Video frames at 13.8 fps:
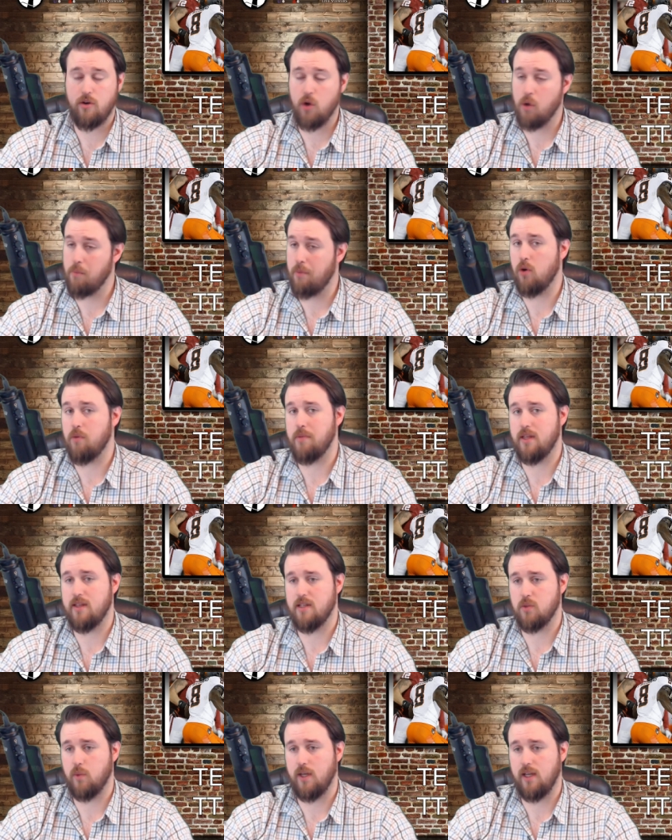No Bowman
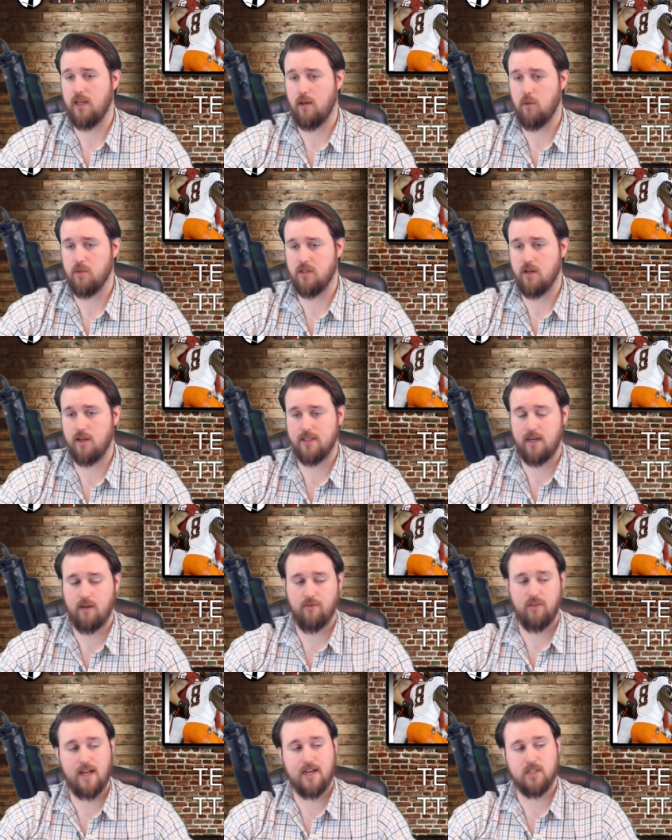this week. He was knocked out
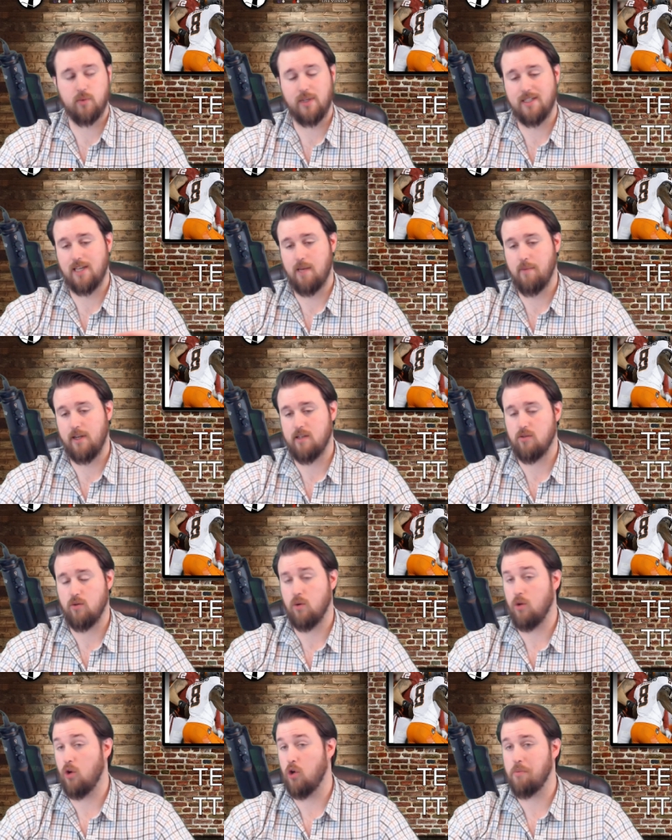of last week's game against
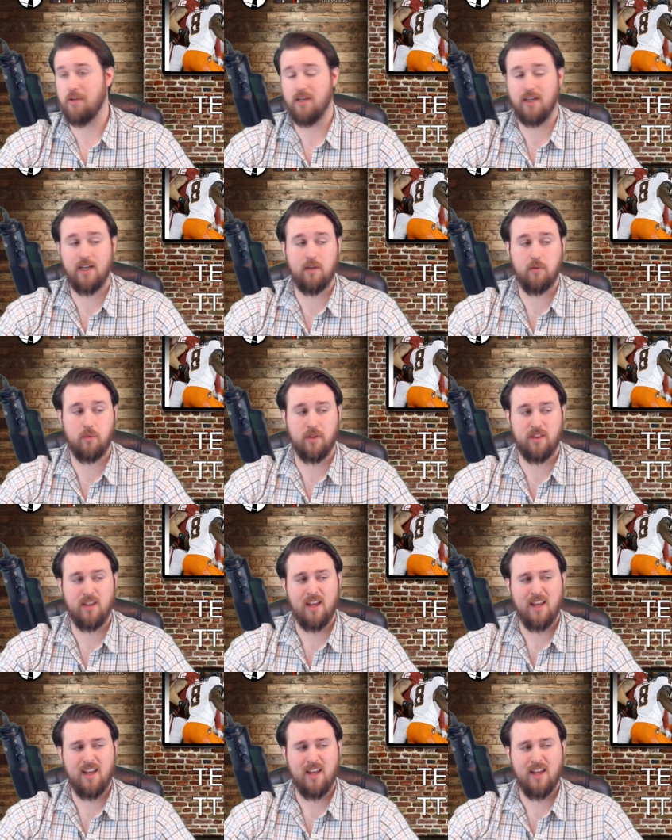Oklahoma again with,